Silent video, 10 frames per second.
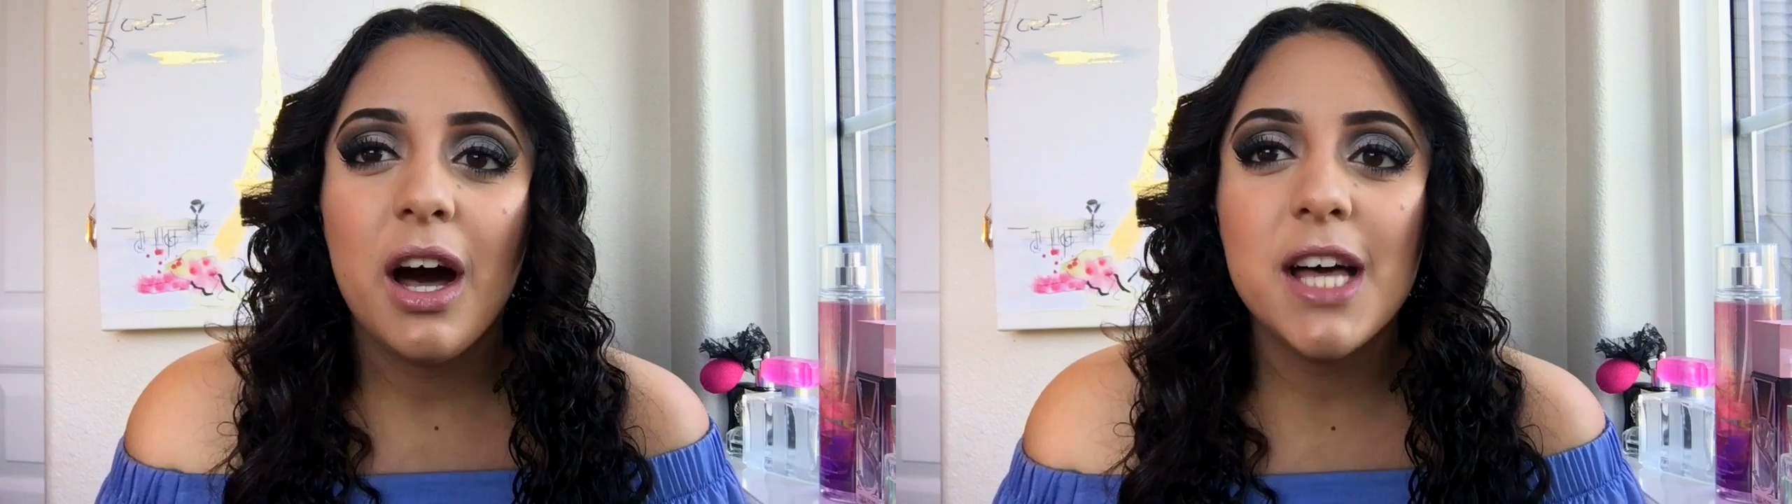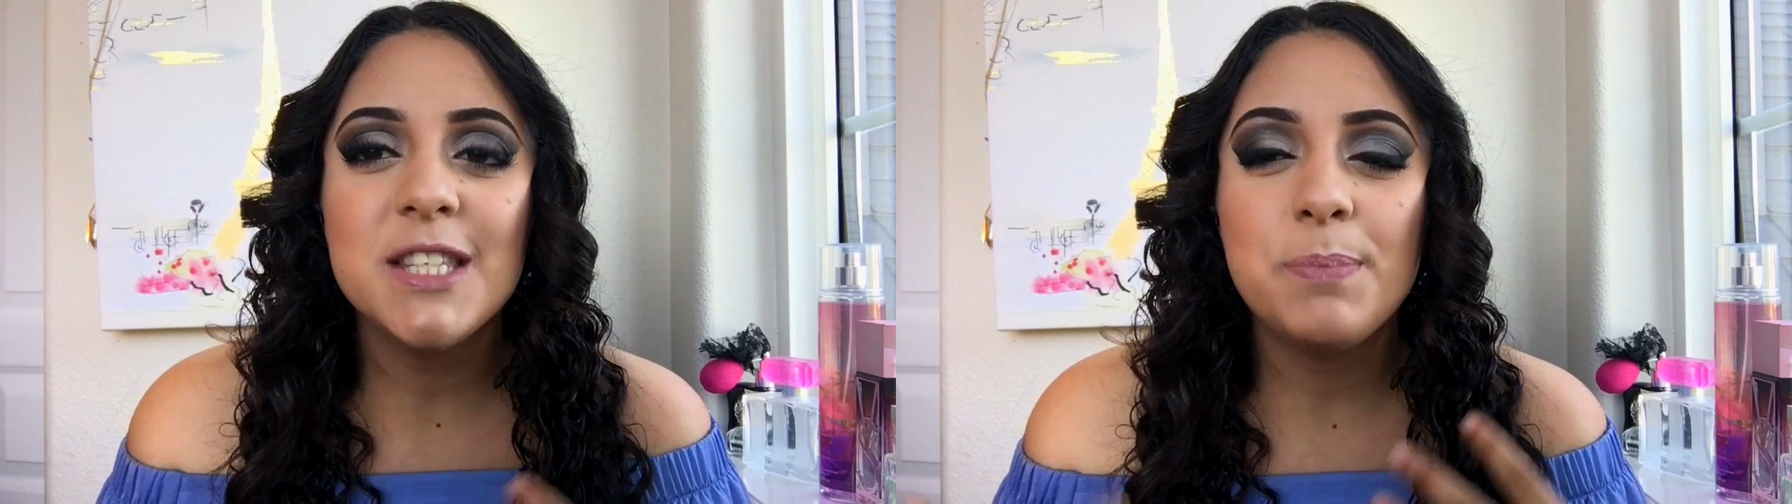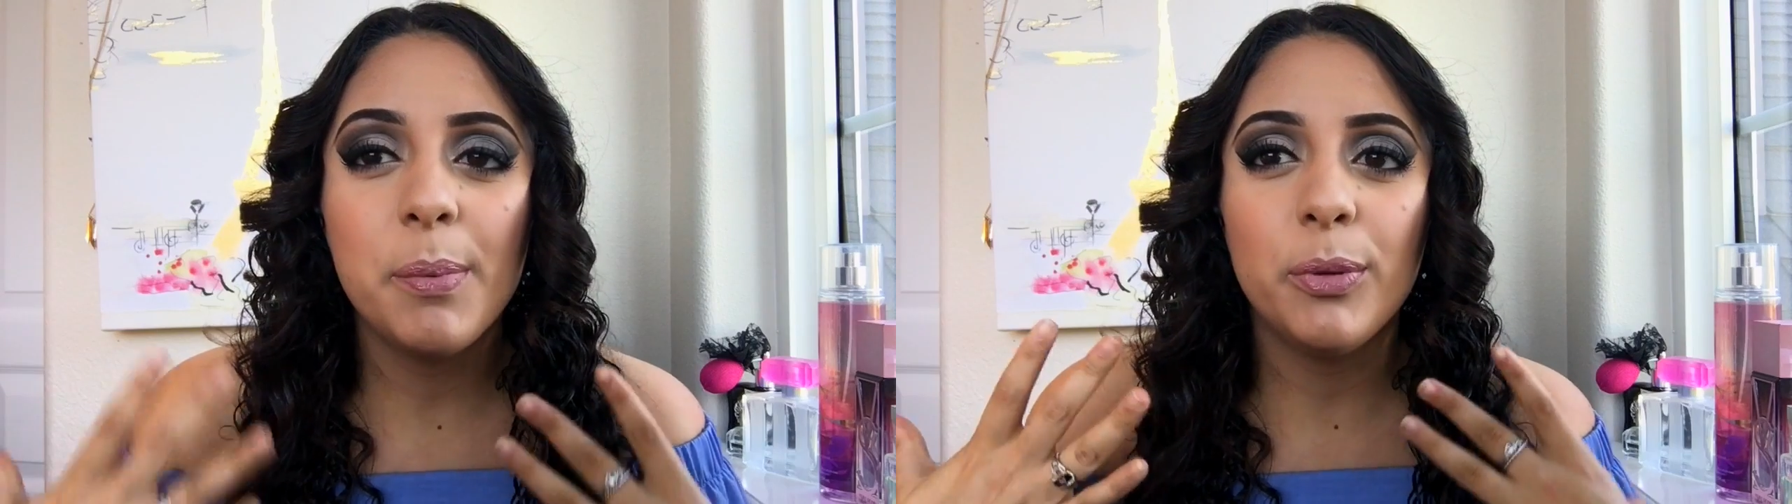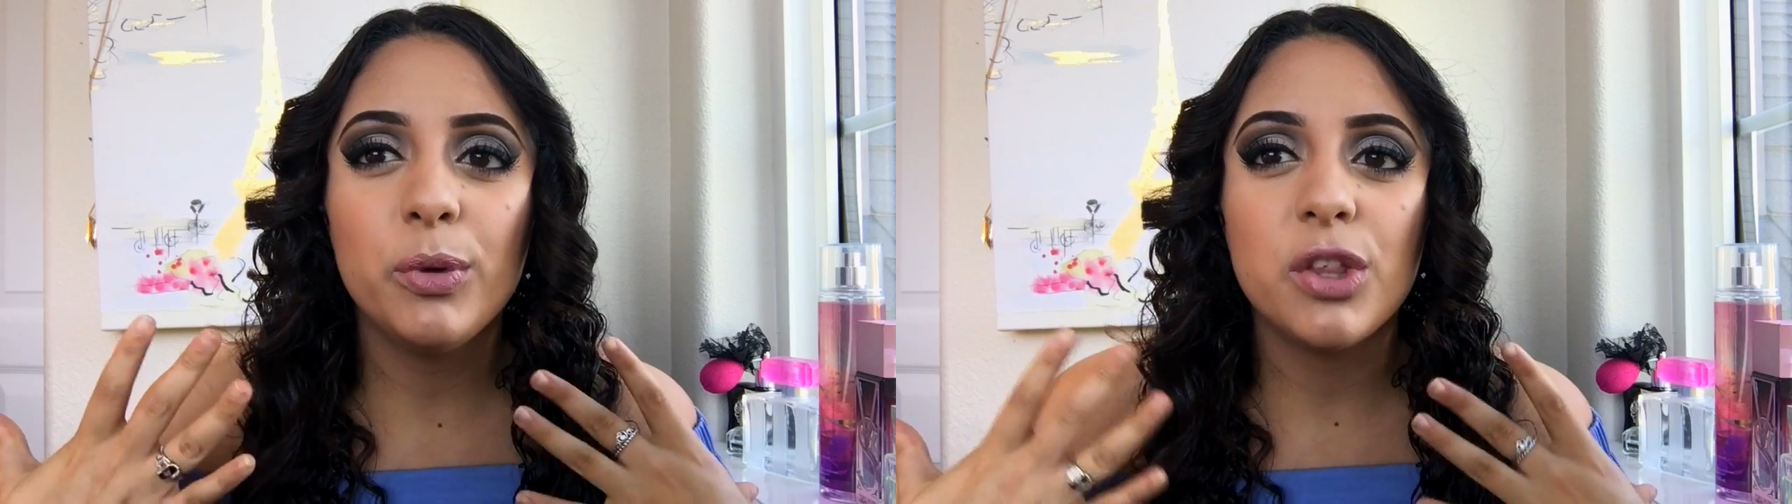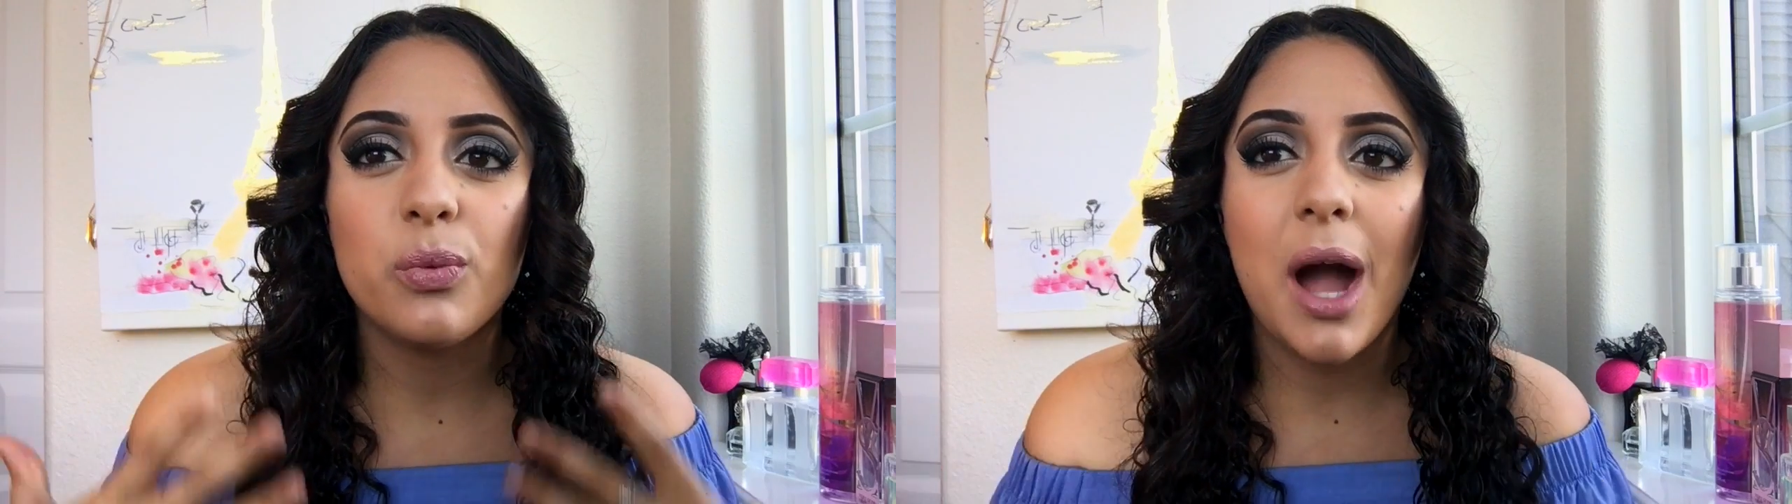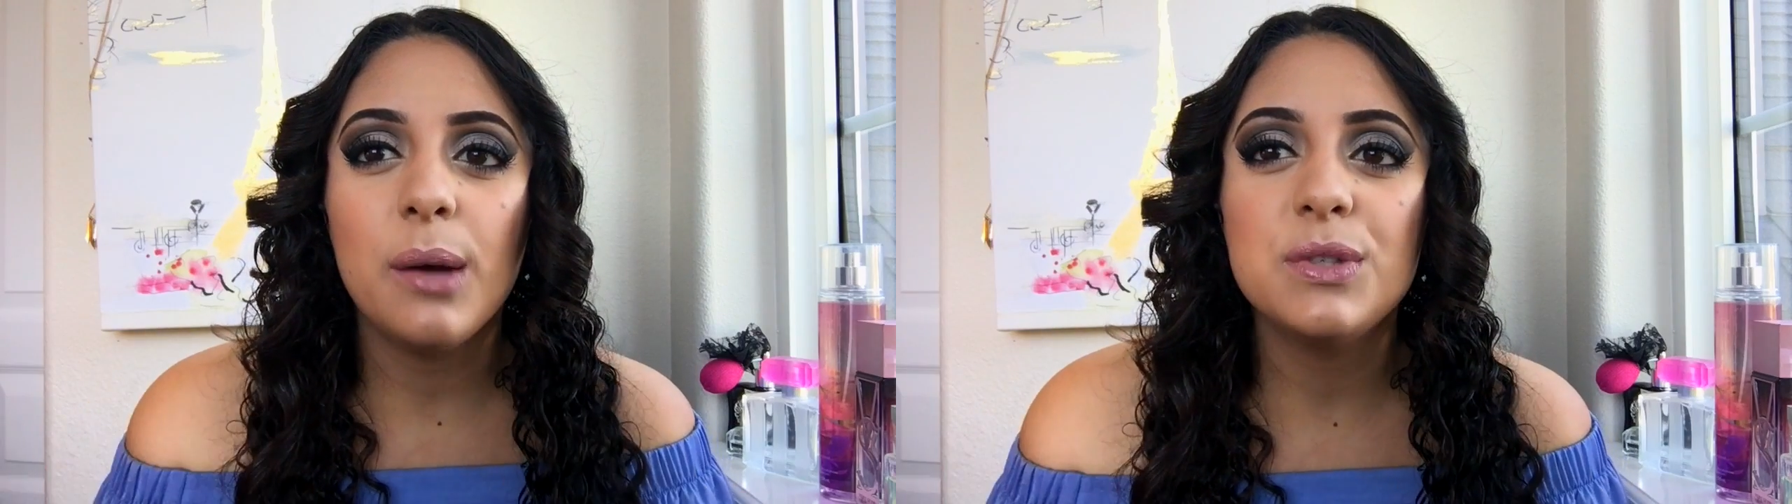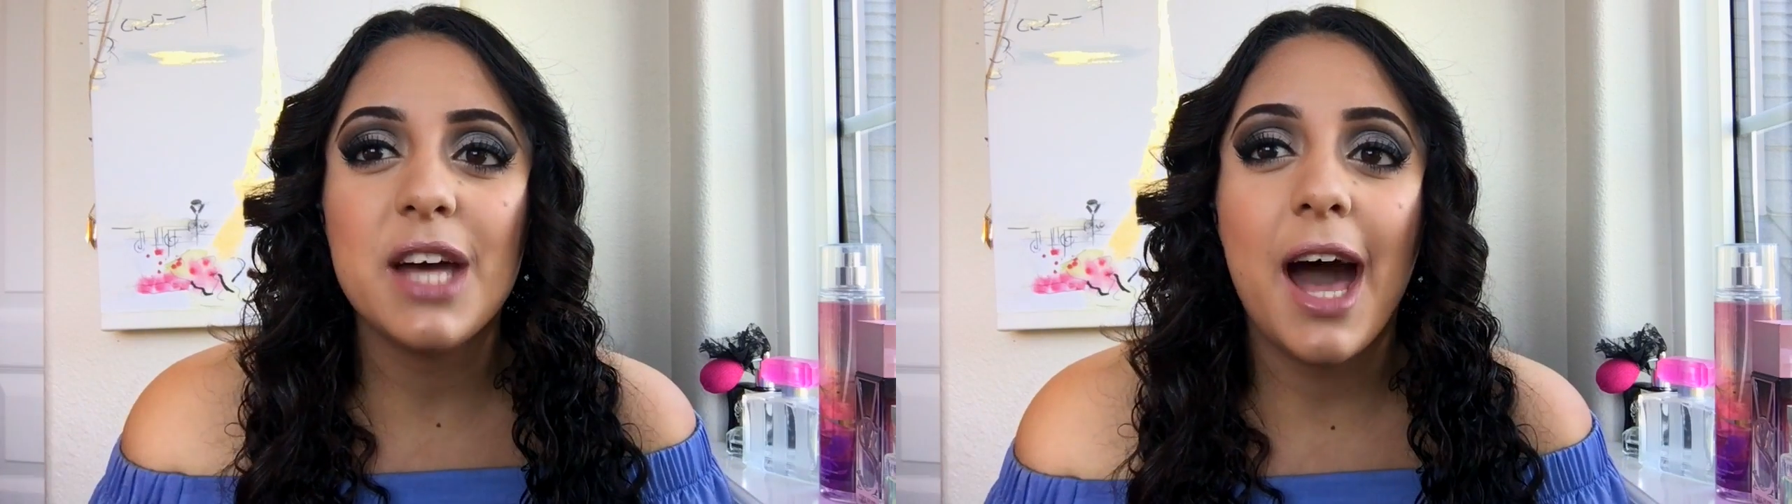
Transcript: us people with round